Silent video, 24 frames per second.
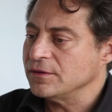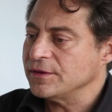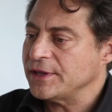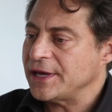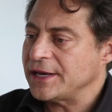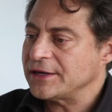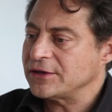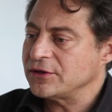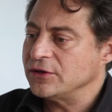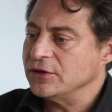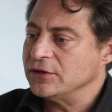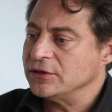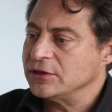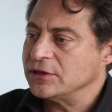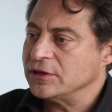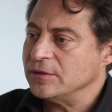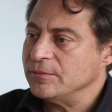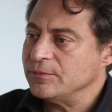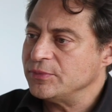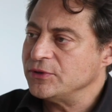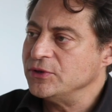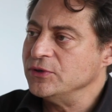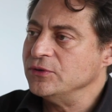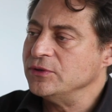that could
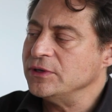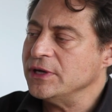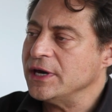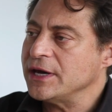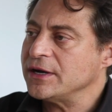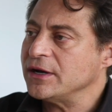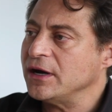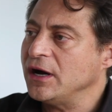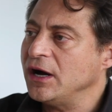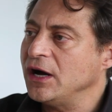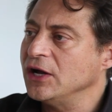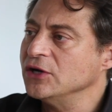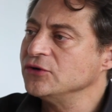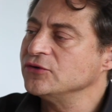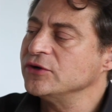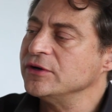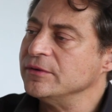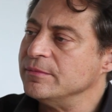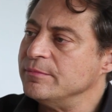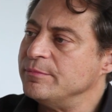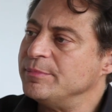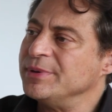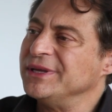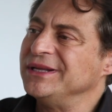compute at
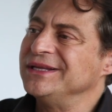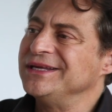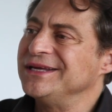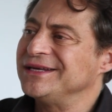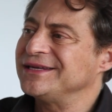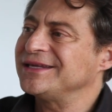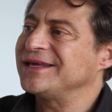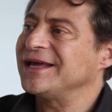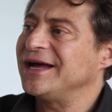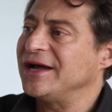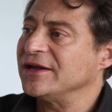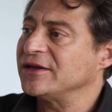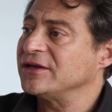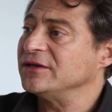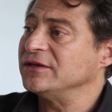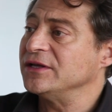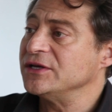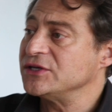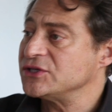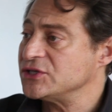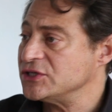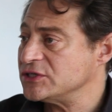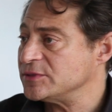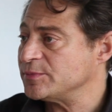100 billion
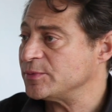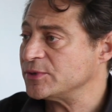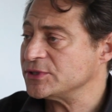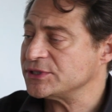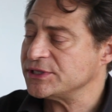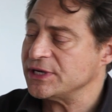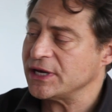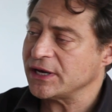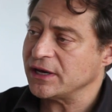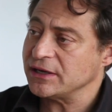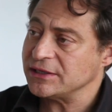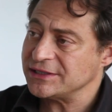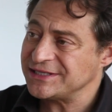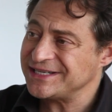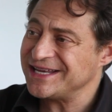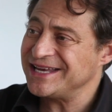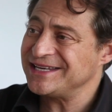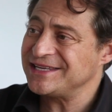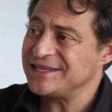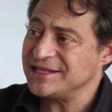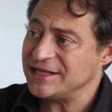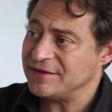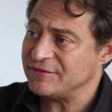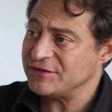calculations per second,
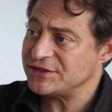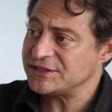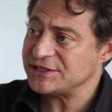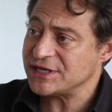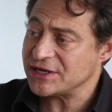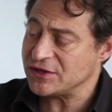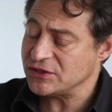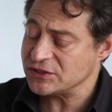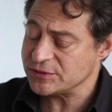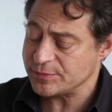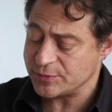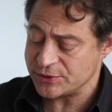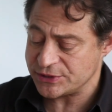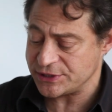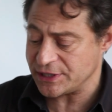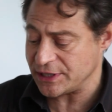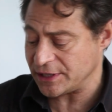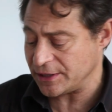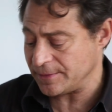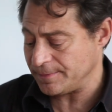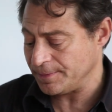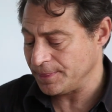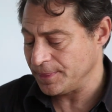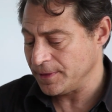10 to the 11th cycles per
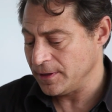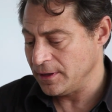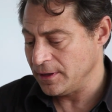second,